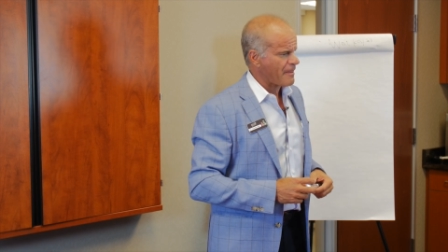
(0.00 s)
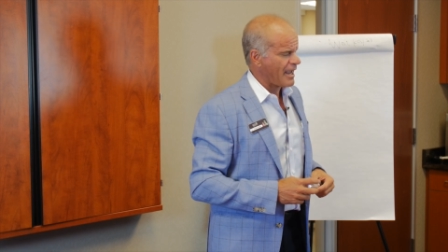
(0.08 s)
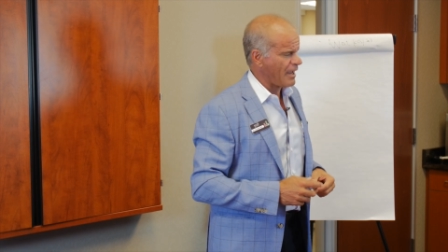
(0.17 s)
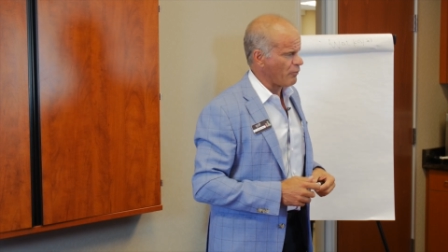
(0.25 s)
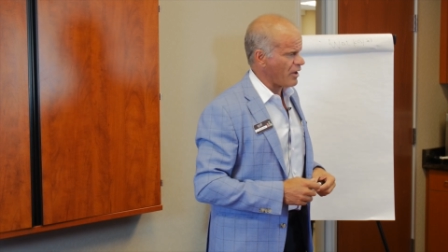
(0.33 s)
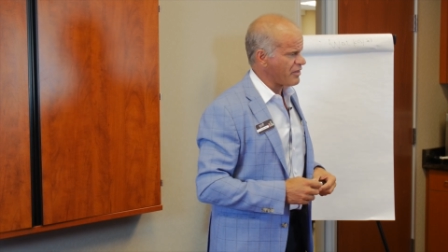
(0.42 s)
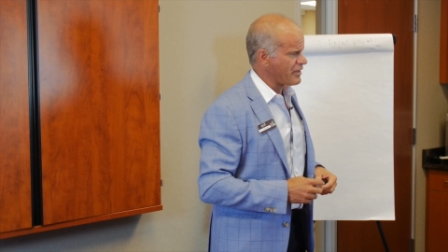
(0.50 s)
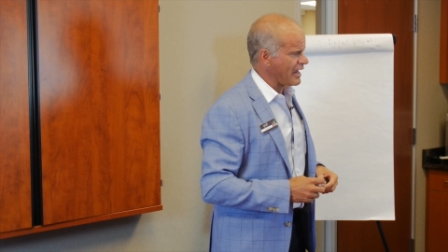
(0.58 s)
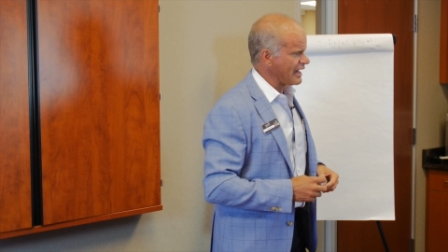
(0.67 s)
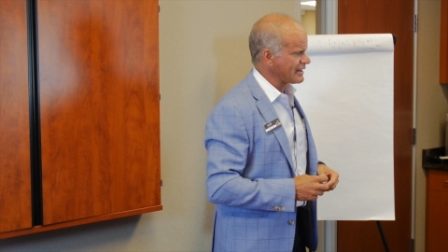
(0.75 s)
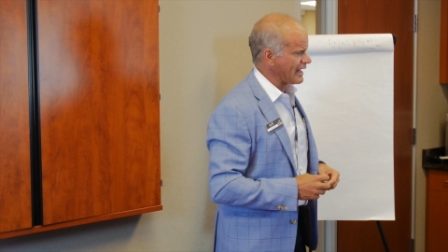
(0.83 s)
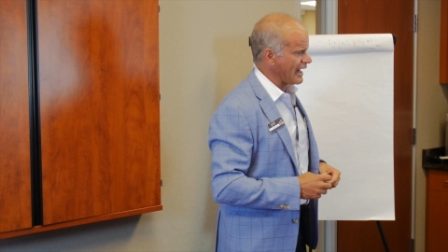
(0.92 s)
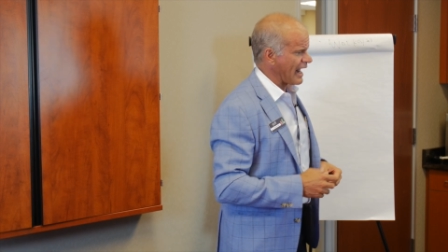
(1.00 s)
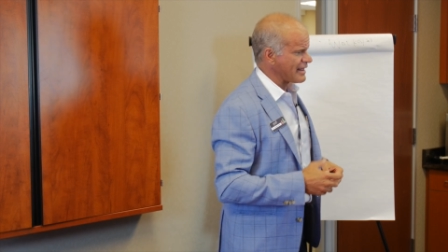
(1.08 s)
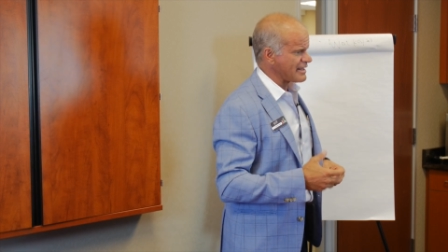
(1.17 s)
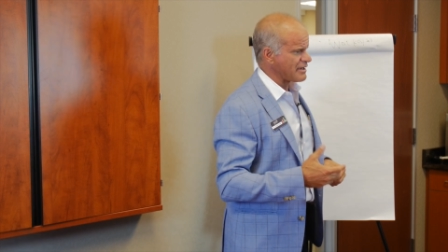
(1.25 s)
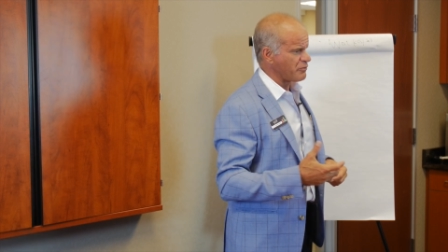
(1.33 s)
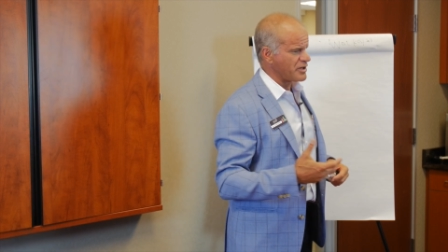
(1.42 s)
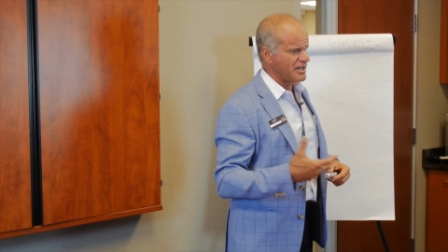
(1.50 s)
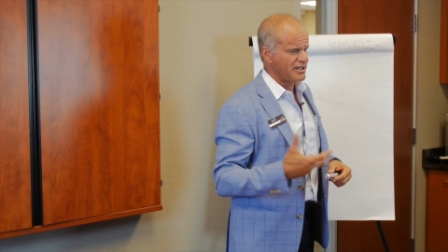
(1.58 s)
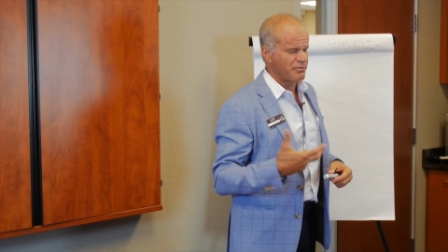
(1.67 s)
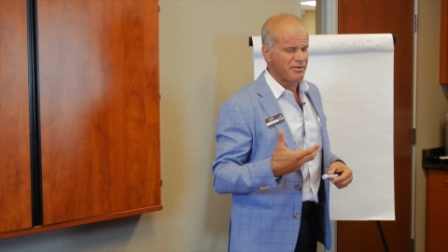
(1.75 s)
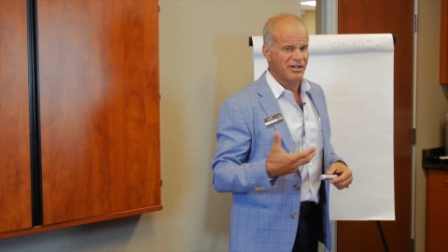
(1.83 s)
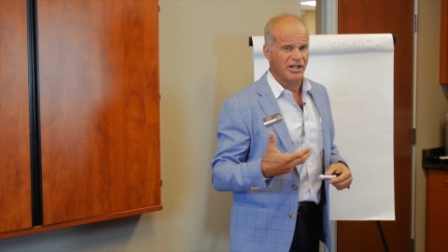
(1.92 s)
And one thing that I think we need
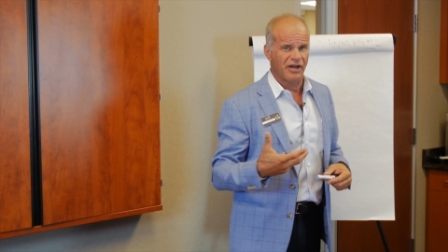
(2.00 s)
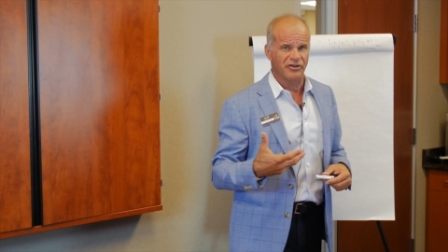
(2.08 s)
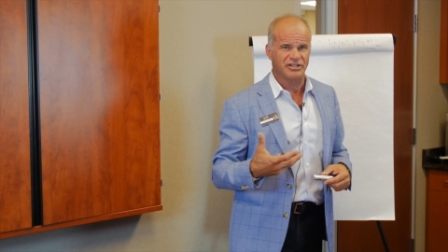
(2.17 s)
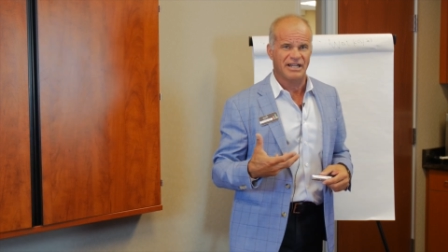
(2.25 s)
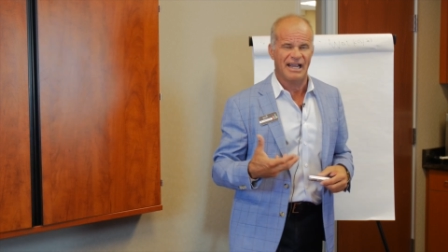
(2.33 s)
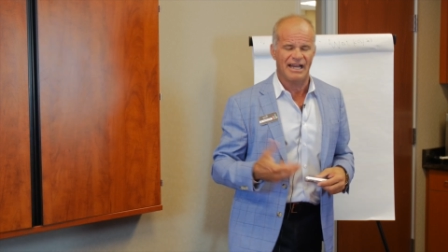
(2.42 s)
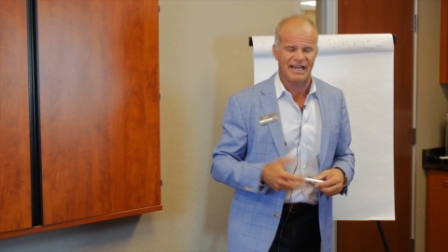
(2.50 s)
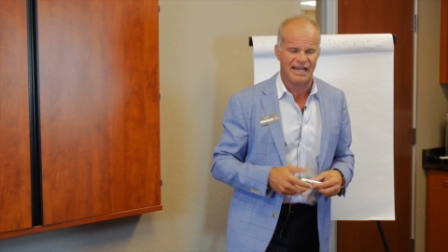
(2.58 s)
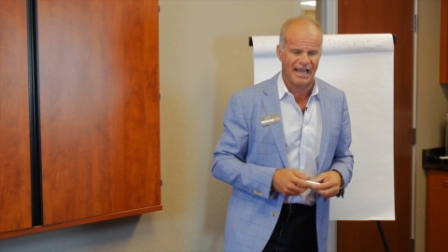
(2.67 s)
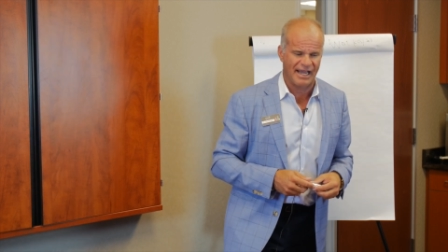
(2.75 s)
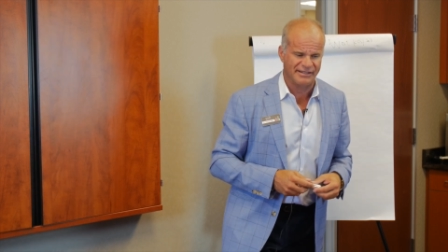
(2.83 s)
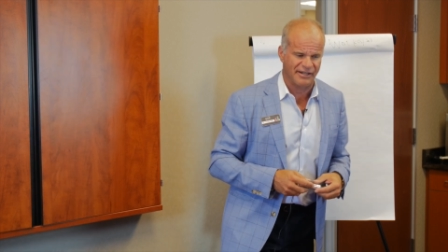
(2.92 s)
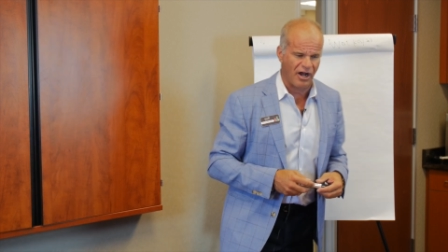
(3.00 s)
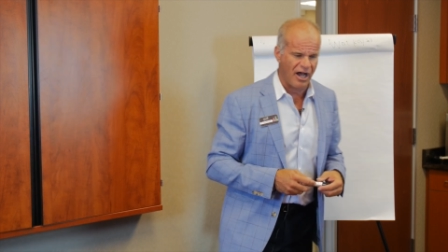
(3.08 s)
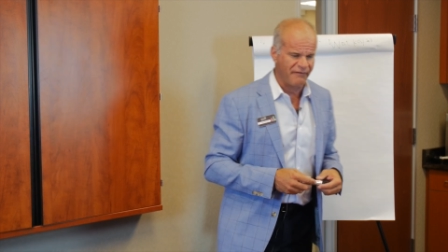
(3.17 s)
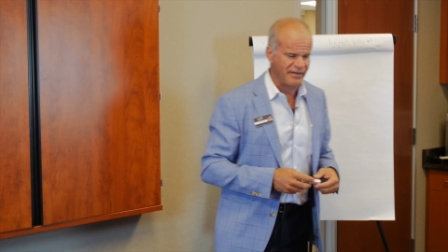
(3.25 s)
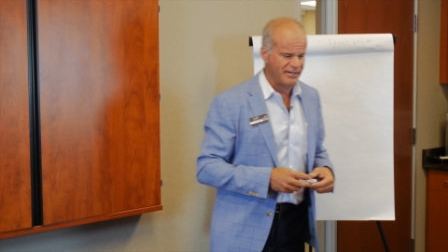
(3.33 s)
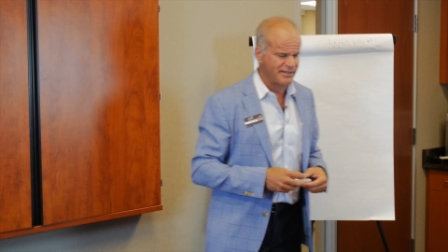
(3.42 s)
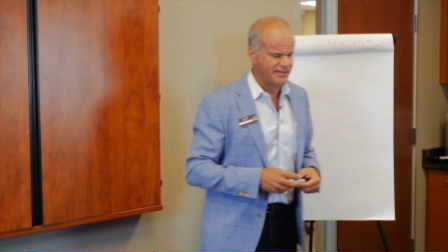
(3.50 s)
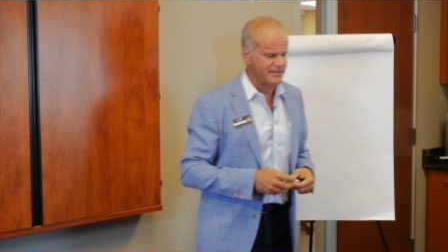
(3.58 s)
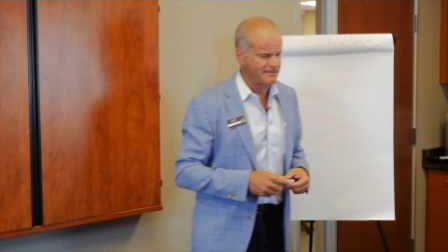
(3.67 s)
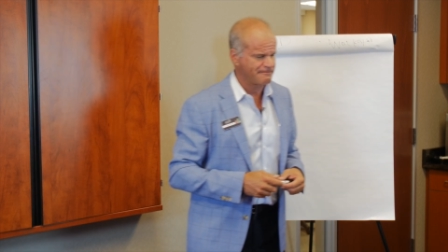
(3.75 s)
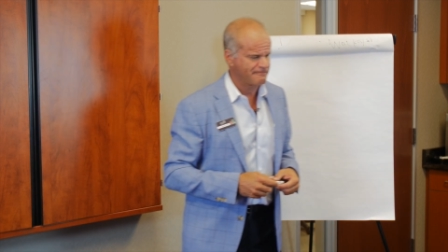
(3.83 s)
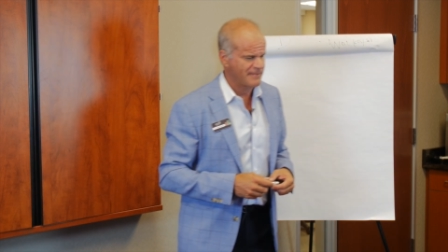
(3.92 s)
to be understanding as an
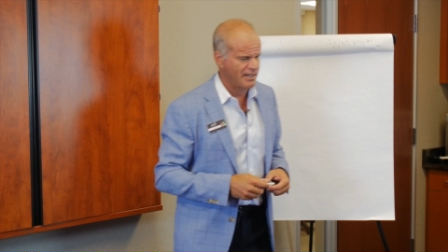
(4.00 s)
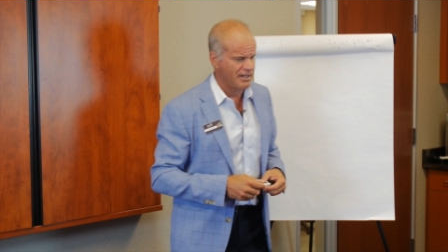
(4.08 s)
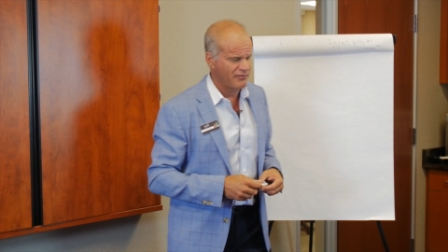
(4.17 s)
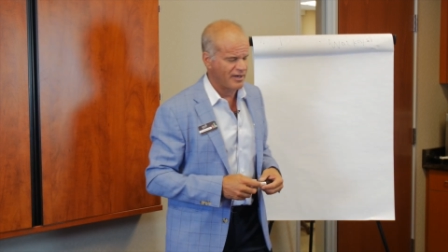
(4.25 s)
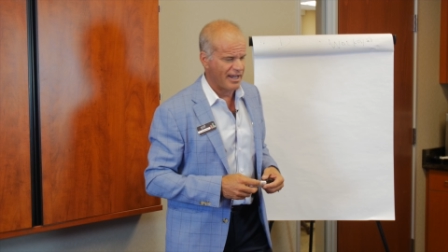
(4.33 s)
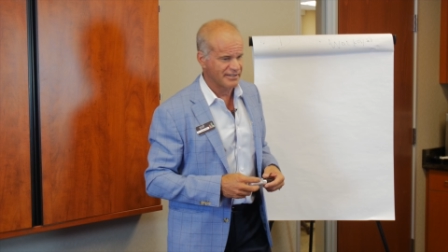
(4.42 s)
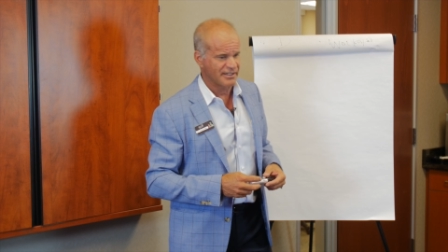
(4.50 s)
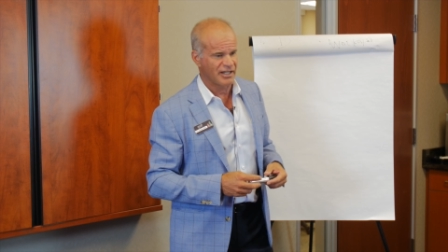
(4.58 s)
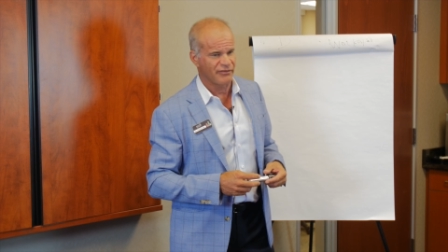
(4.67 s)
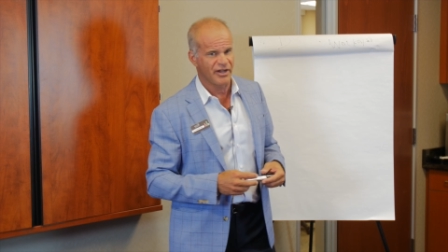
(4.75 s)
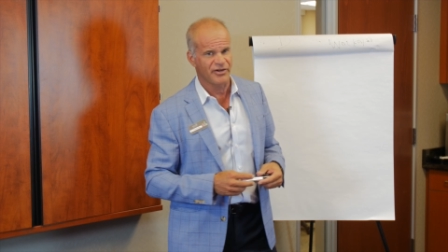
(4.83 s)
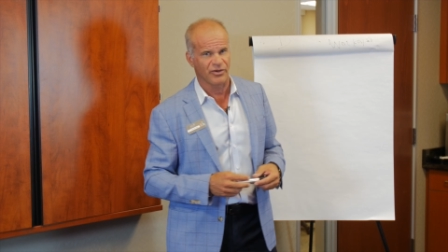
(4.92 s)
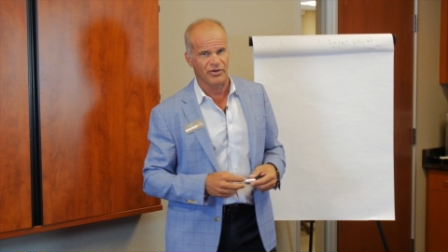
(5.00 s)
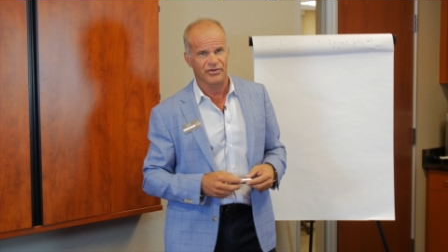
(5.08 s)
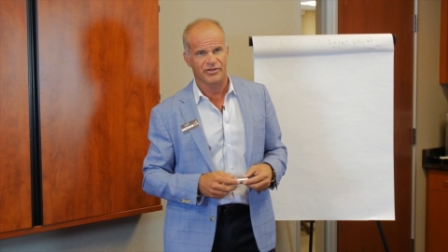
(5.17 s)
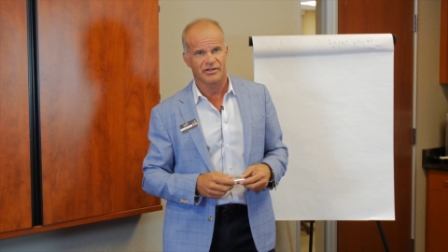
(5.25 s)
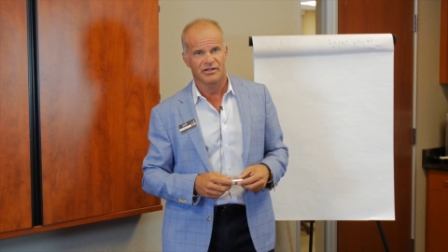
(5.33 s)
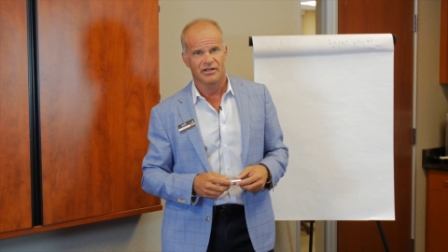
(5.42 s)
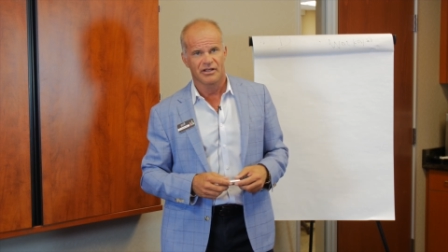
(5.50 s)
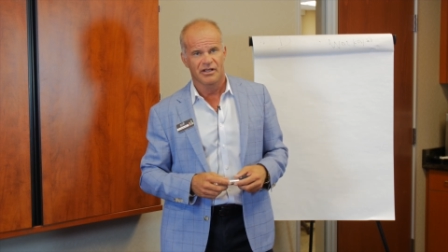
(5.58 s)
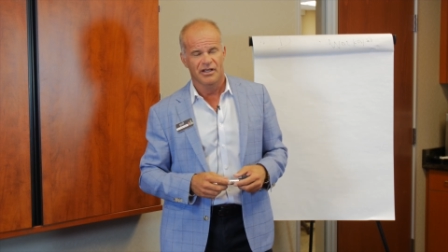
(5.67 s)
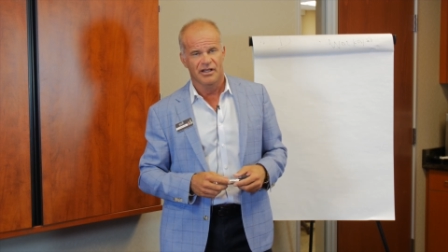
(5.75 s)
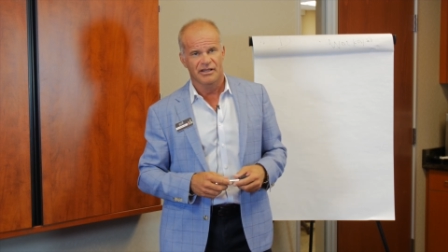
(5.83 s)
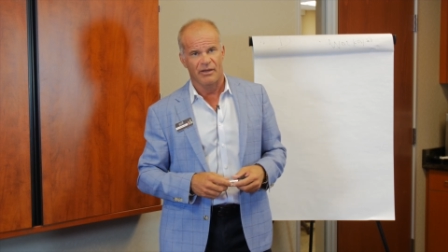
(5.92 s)
office and even as individuals,
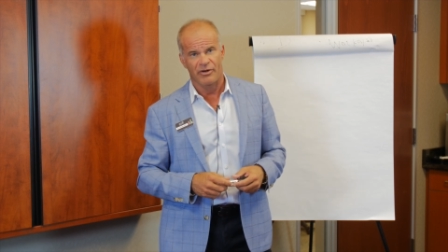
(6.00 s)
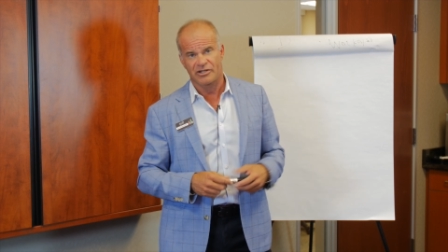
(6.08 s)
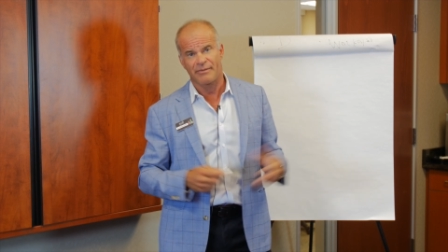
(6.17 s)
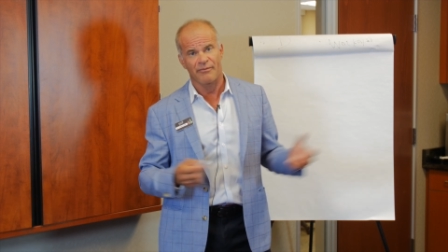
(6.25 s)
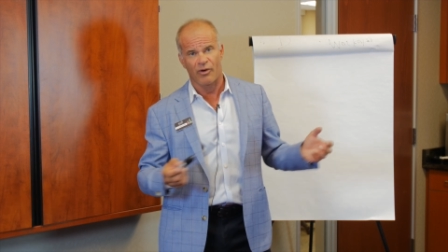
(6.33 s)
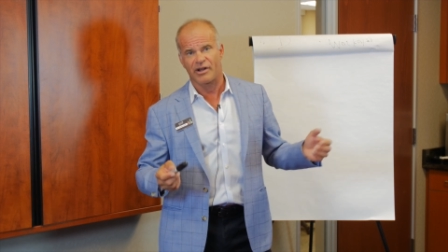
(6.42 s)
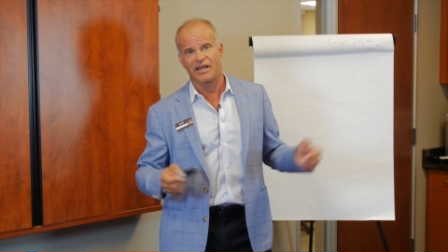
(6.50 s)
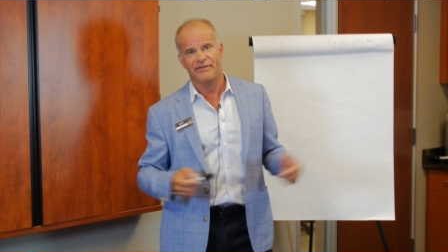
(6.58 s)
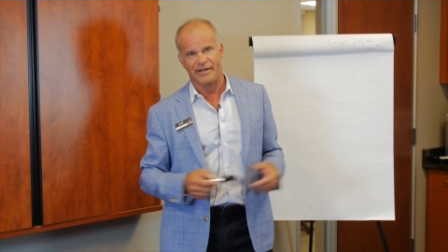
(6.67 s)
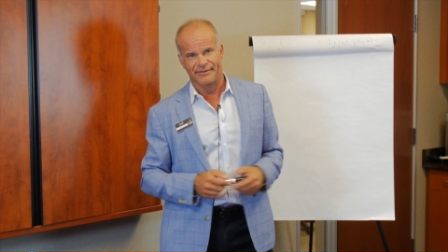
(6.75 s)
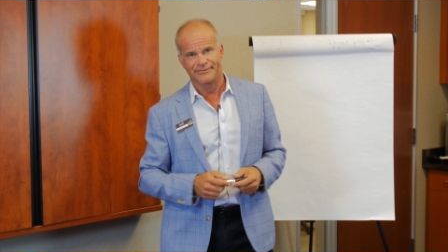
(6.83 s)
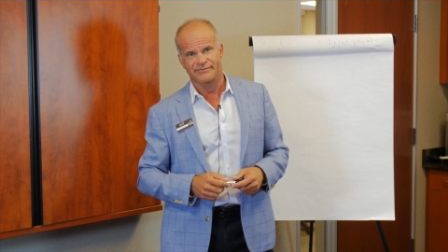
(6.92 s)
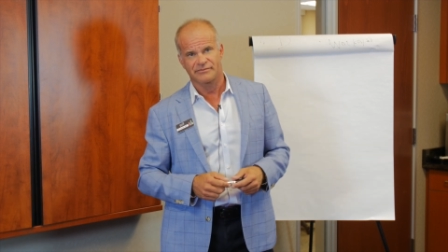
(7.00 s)
that we should be more giving.